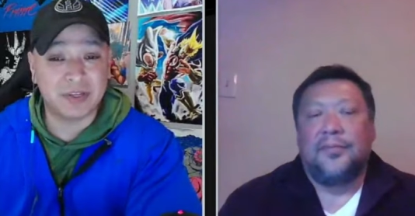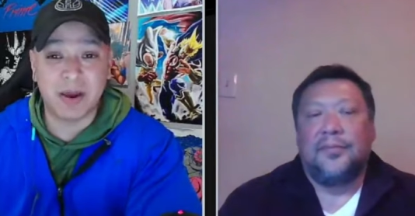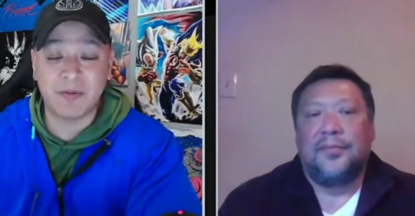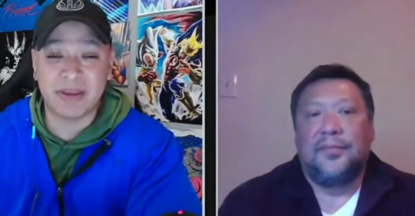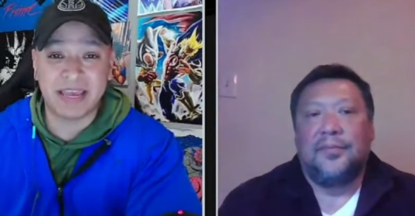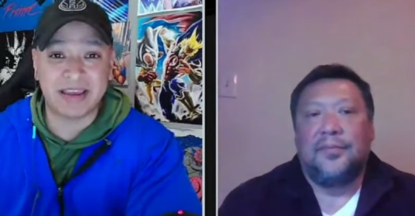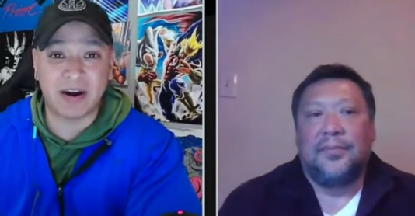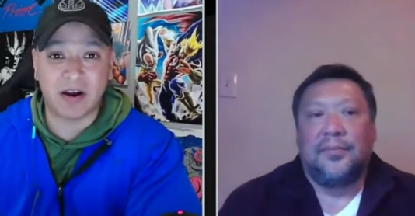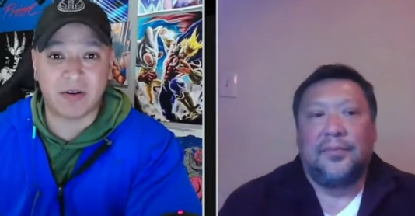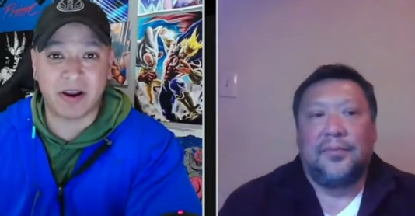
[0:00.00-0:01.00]
Speaker 1: too bad we can't
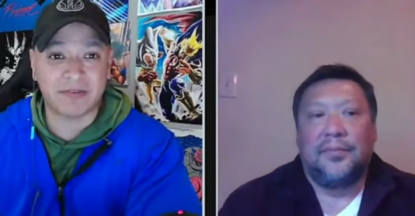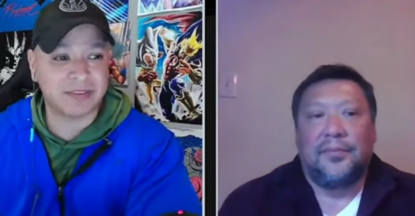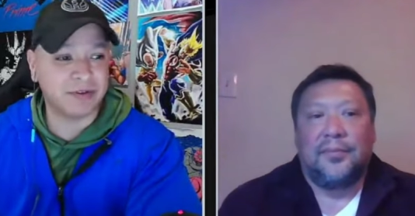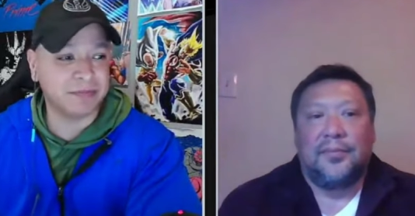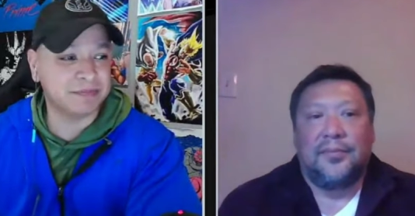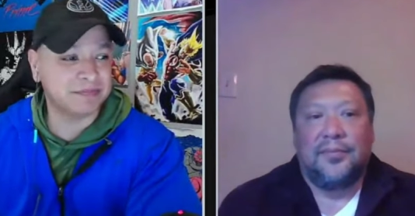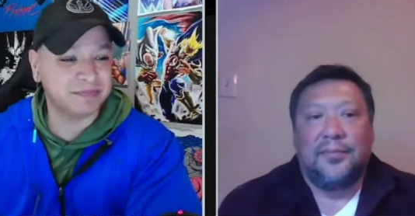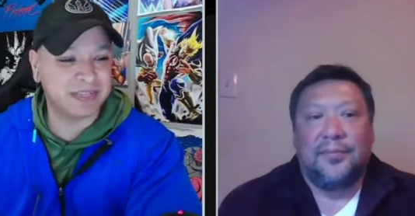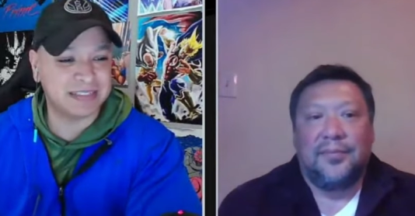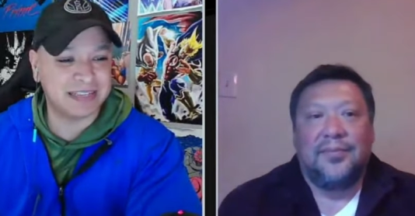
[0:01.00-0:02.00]
get autographs though.
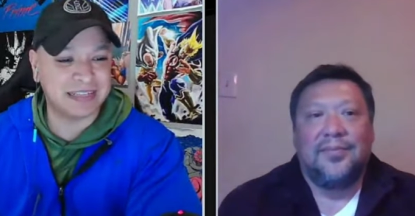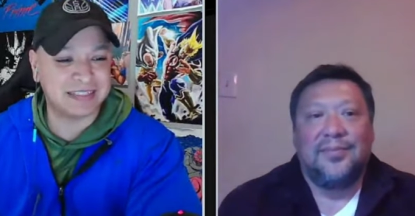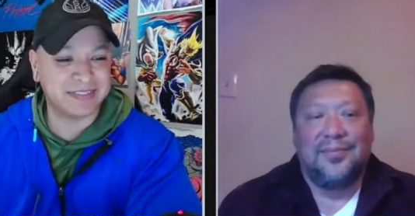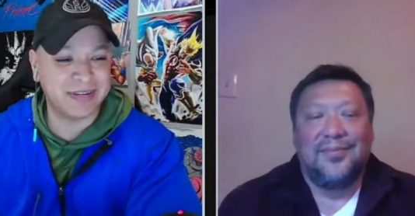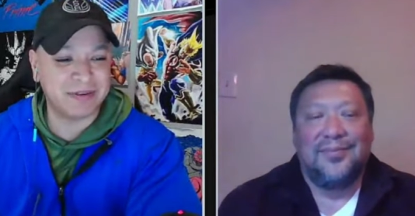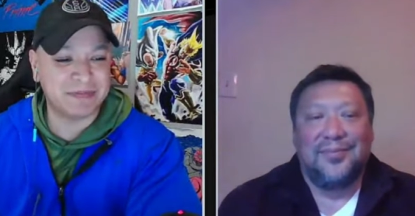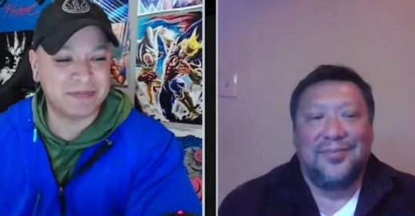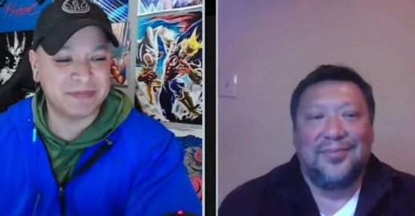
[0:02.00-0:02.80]
That's that's a shame.